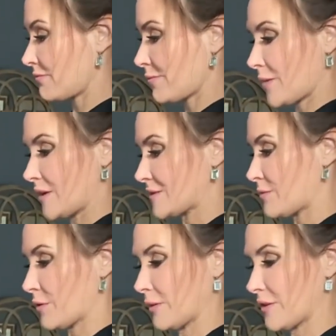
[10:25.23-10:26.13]
peace
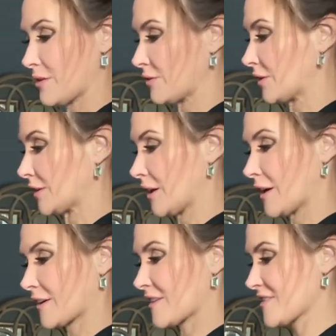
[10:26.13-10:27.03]
be with you. Good
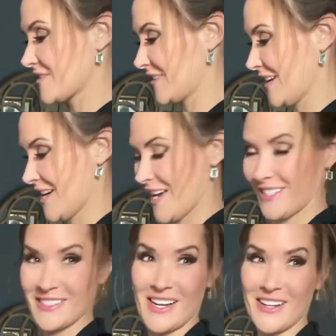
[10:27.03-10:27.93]
luck. I
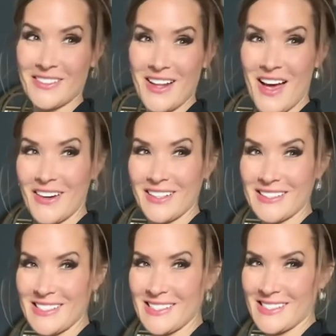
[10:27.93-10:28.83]
don't know what
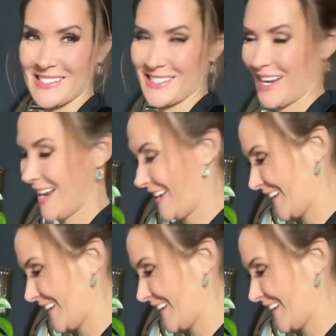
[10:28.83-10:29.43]
to say.